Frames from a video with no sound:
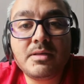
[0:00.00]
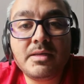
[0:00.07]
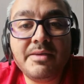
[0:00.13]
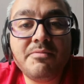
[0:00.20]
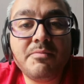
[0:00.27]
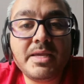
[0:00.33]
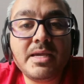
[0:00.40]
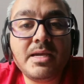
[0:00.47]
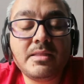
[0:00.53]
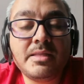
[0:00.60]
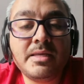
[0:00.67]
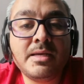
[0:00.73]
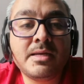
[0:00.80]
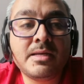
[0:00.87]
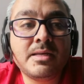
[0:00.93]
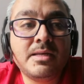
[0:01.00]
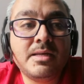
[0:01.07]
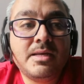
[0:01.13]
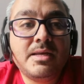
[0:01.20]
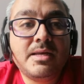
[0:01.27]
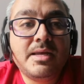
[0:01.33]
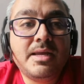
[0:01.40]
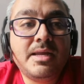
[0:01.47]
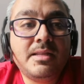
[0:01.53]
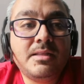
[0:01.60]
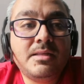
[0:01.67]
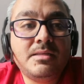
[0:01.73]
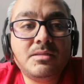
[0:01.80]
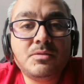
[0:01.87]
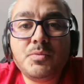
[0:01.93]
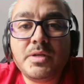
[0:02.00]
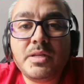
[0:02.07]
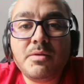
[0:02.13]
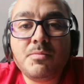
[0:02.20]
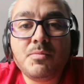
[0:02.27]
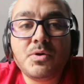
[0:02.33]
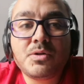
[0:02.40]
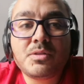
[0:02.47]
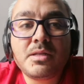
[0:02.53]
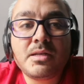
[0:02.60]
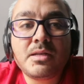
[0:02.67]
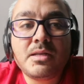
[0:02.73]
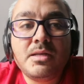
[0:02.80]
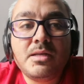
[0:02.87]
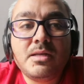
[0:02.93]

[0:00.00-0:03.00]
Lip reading: give my idea, and this is very important.